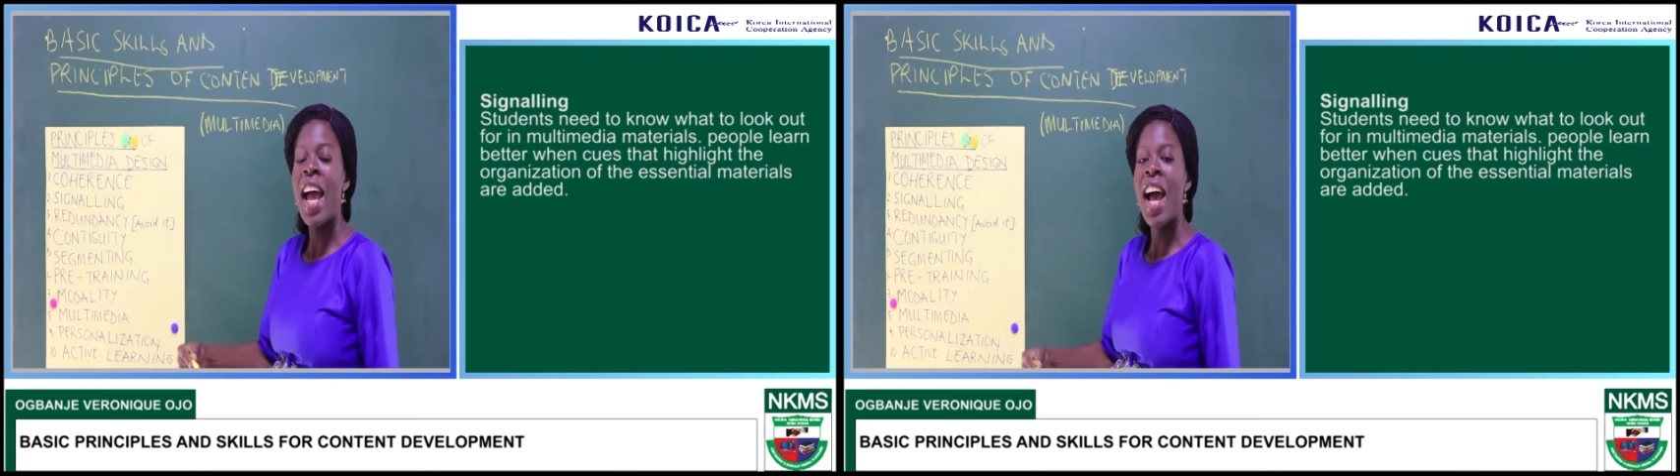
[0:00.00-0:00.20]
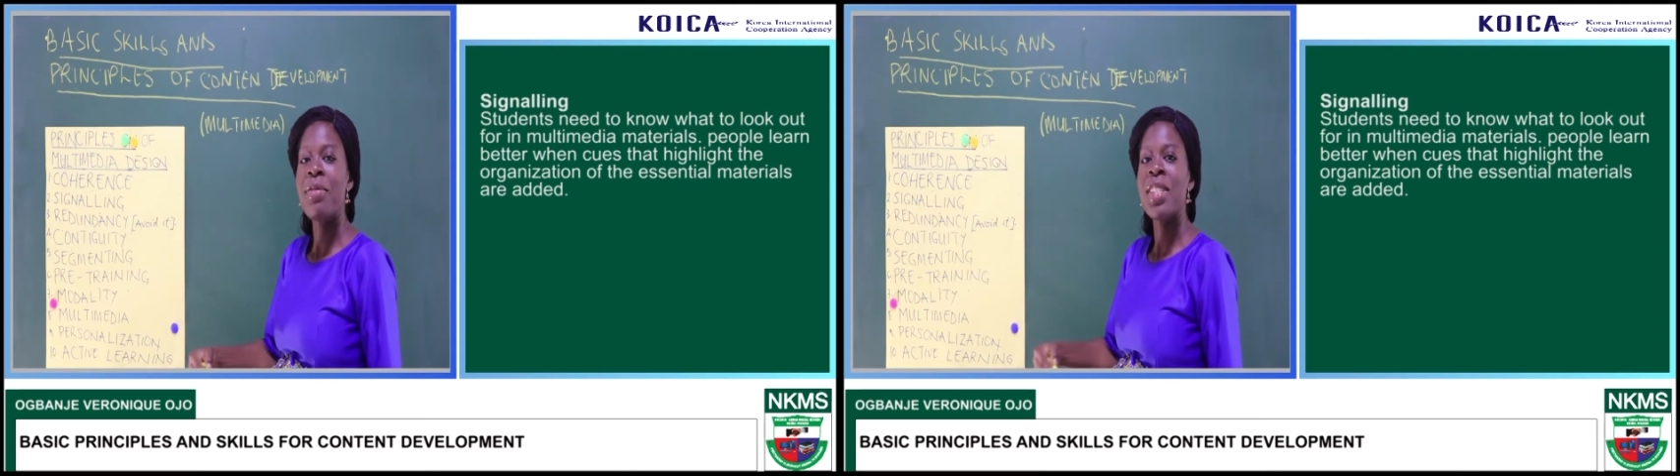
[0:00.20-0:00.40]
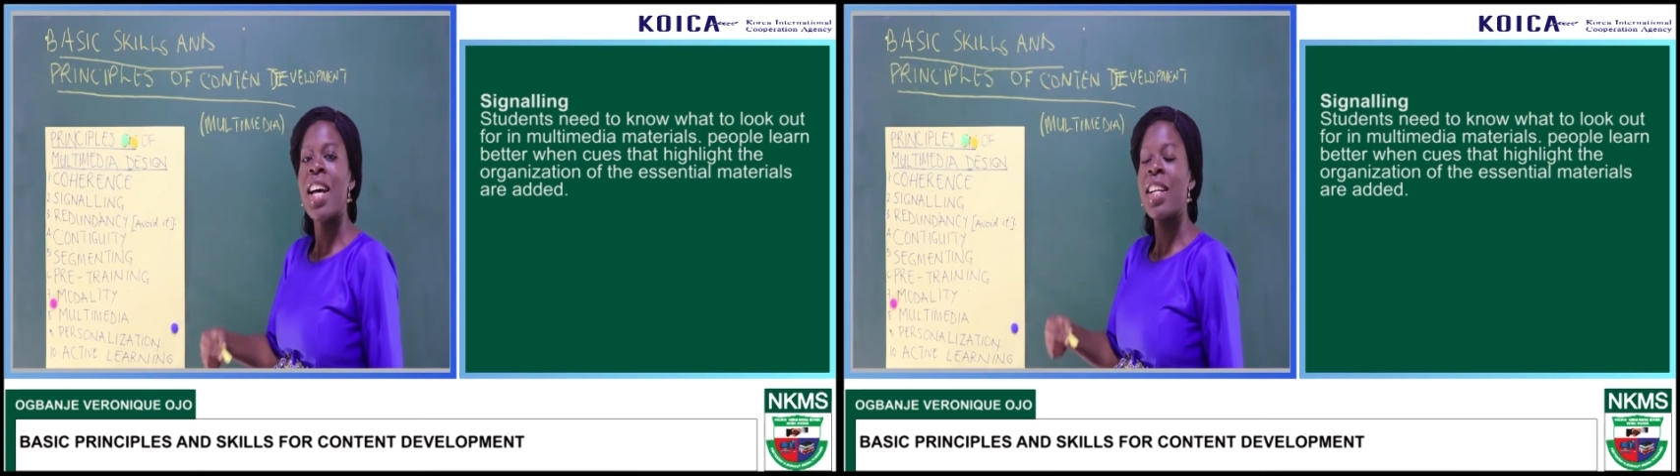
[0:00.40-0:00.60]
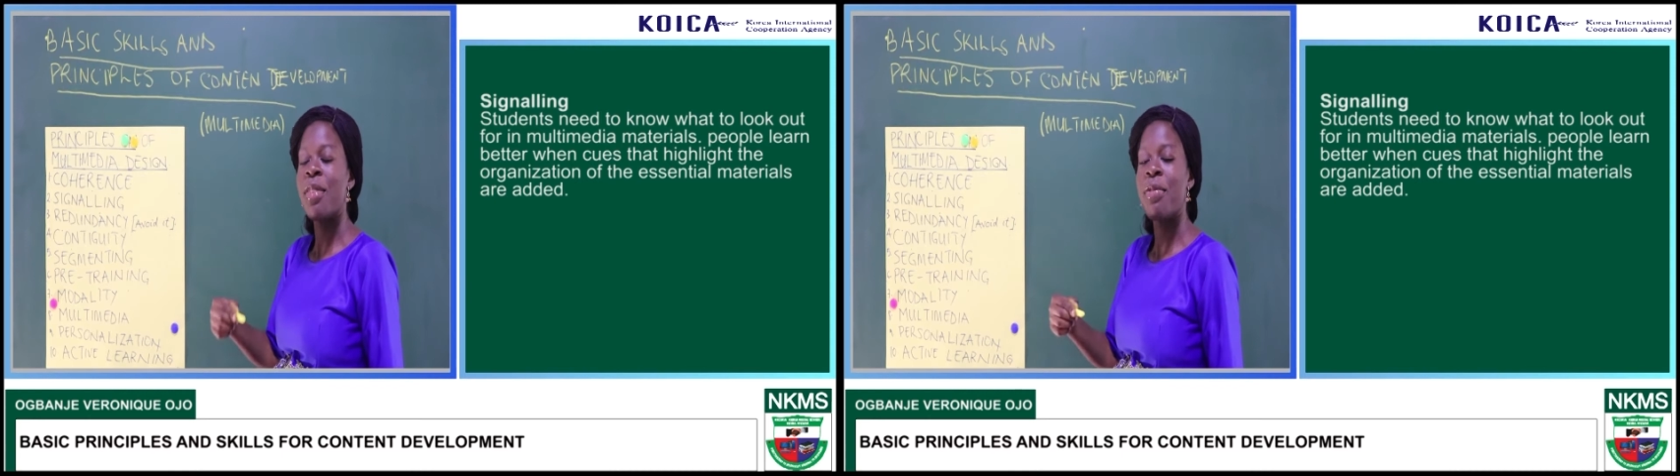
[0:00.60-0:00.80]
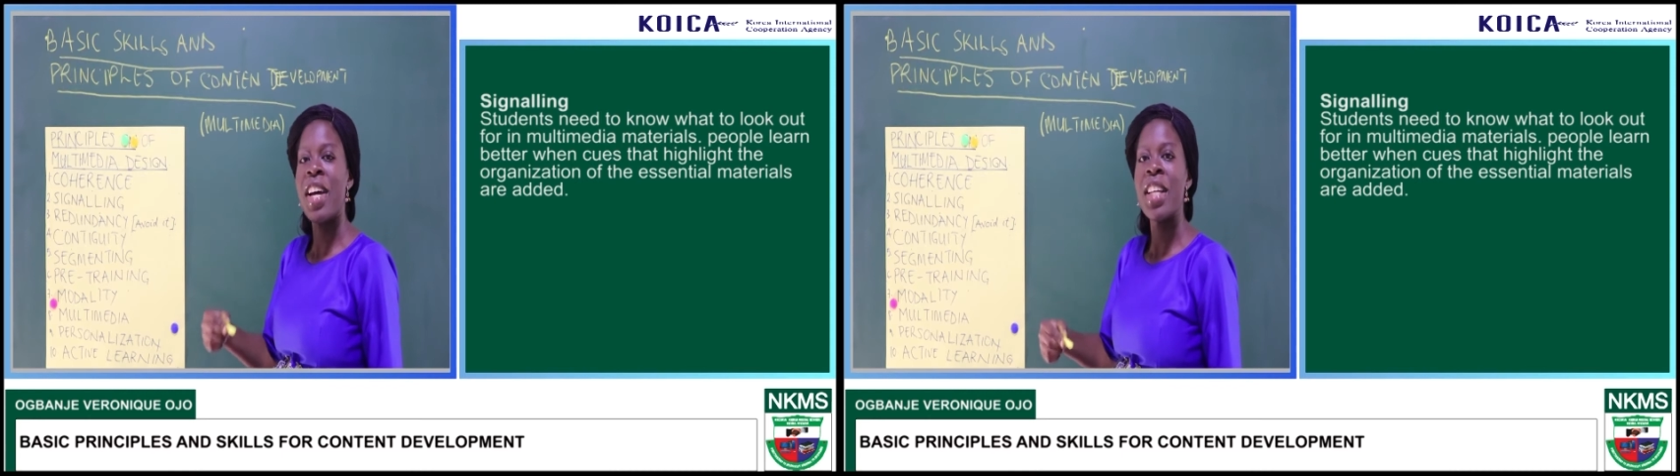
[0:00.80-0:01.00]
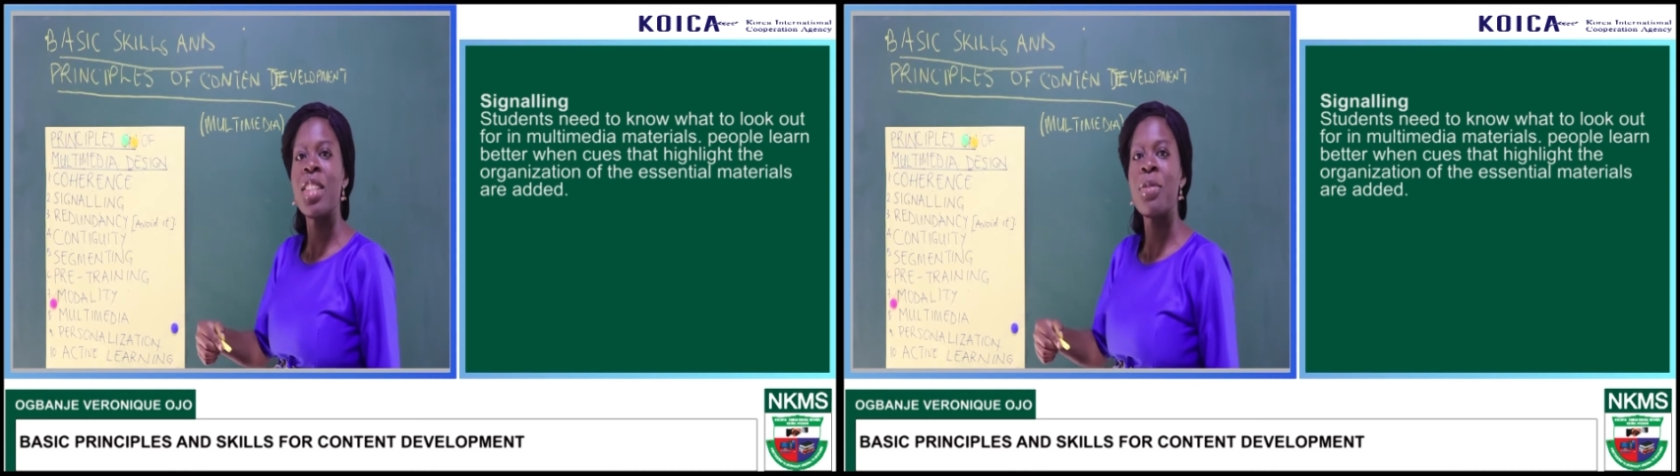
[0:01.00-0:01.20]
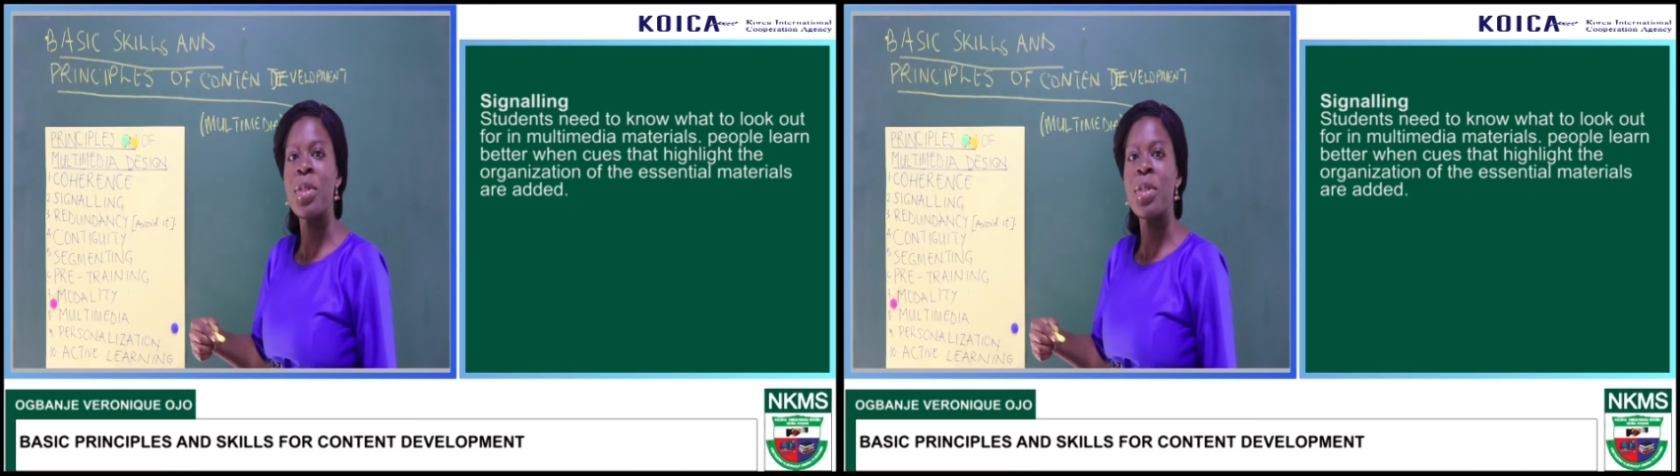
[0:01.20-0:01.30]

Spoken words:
after defining